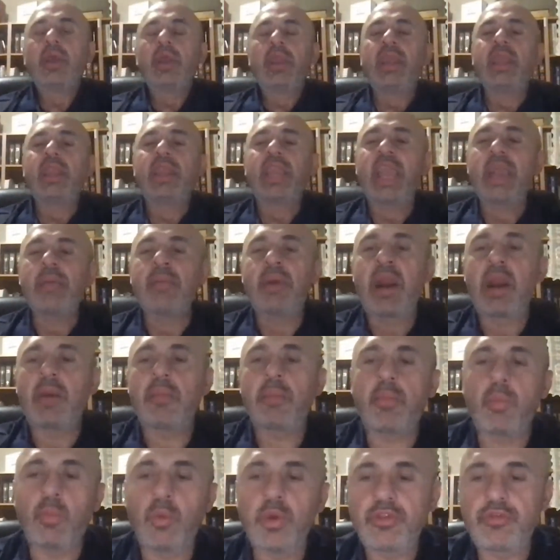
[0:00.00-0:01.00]
He came
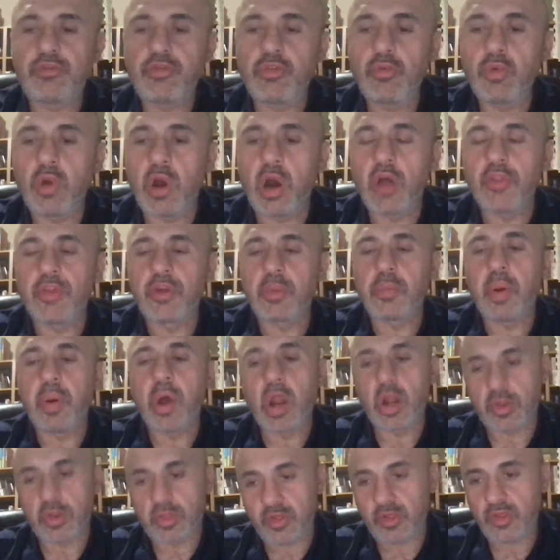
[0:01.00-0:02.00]
out with two other
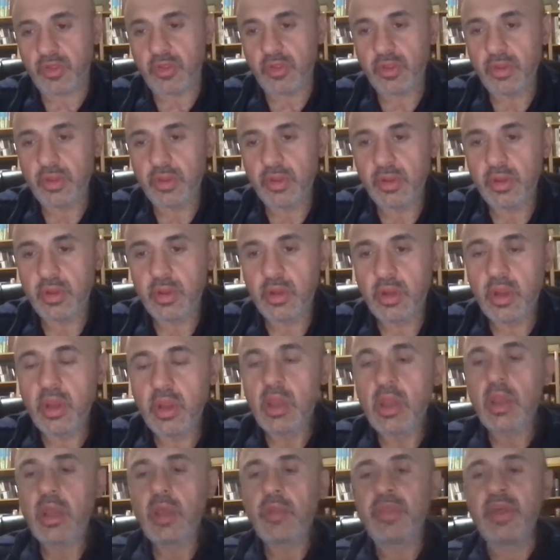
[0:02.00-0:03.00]
parts.
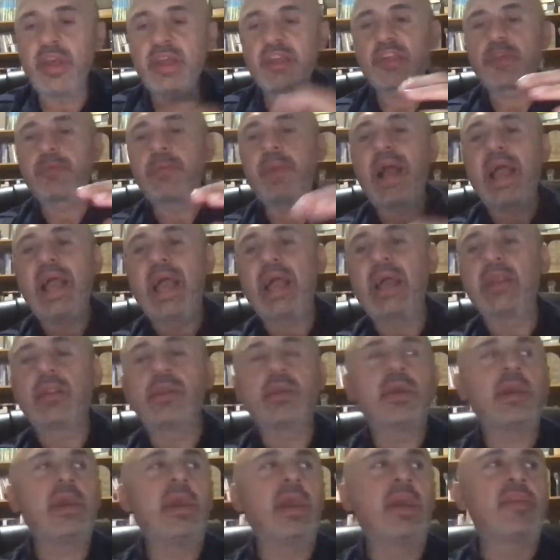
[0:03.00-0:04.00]
This
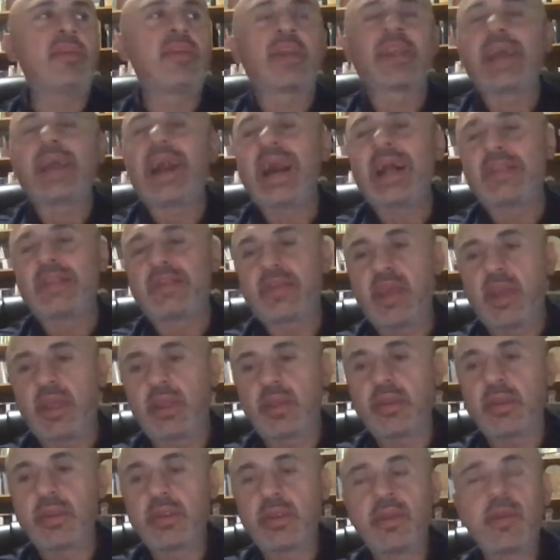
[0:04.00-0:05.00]
man is a
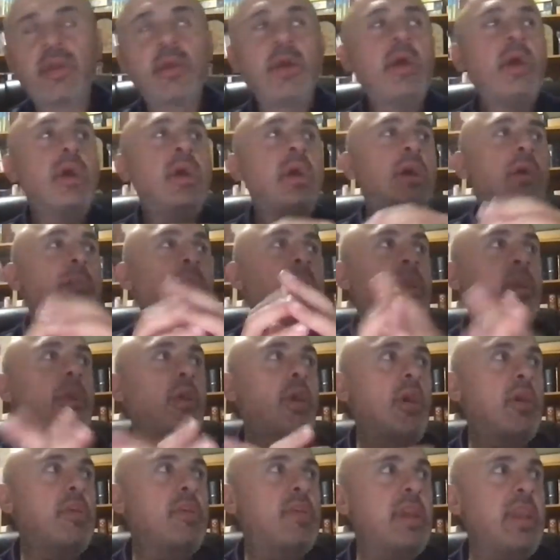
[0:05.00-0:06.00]
godsend
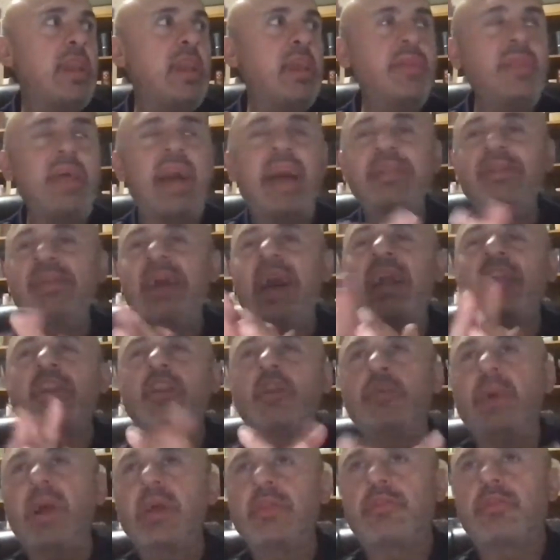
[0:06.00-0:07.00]
because in that
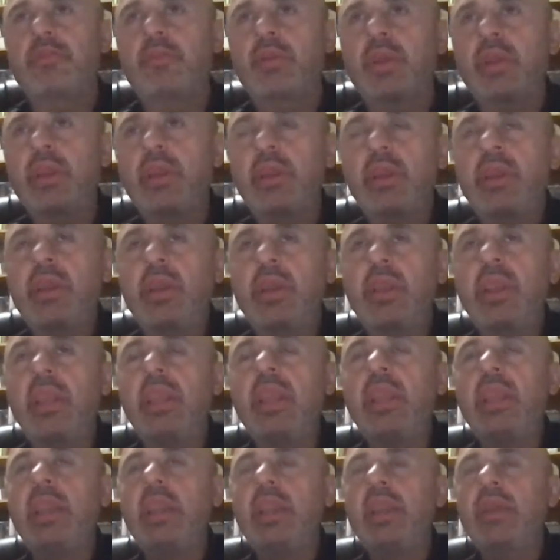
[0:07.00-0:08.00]
documentary,
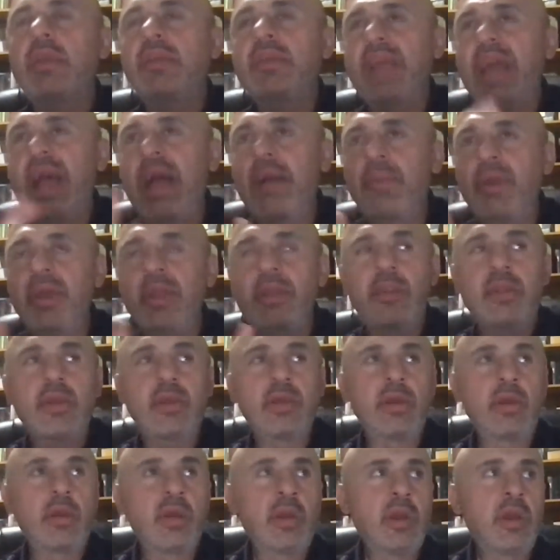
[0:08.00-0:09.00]
he
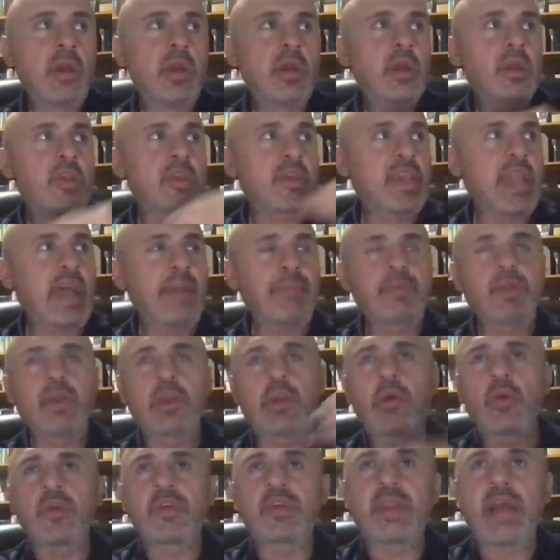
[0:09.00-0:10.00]
examined
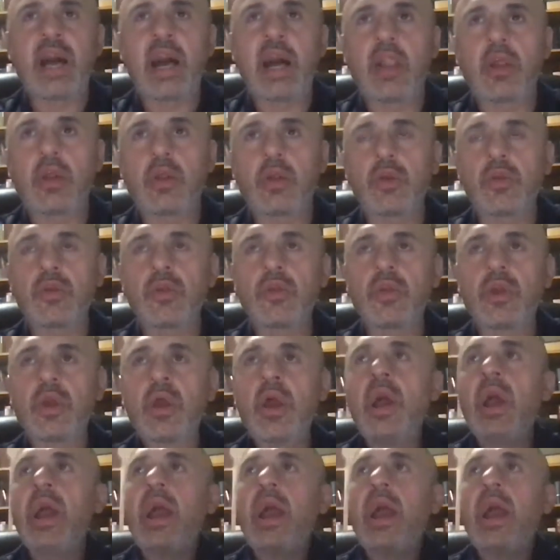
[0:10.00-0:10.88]
skeptical scholars